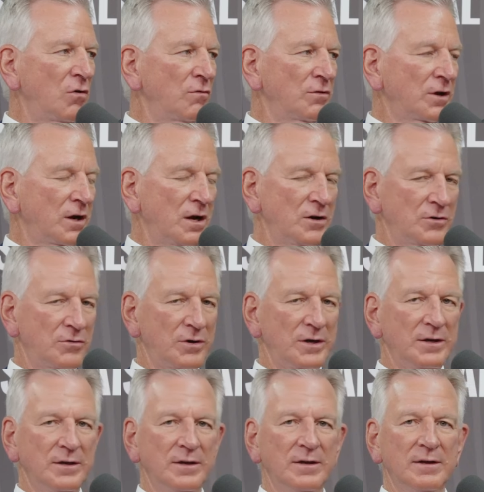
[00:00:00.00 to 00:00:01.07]
all over the
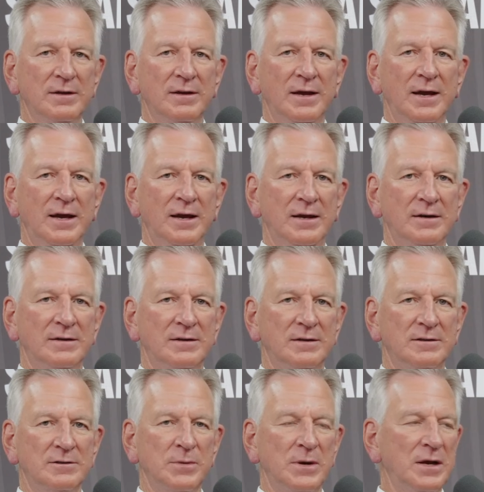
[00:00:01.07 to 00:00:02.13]
country.
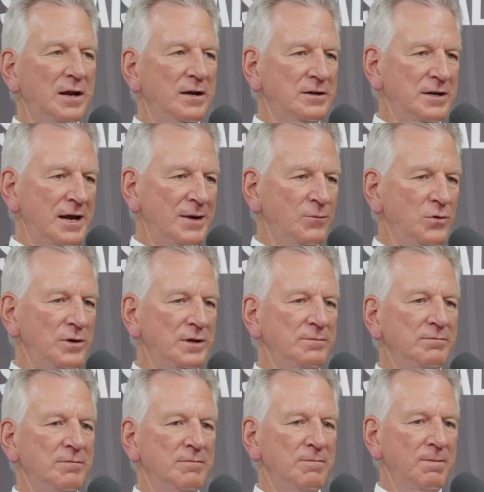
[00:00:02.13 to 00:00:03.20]
And spent a lot of time with him,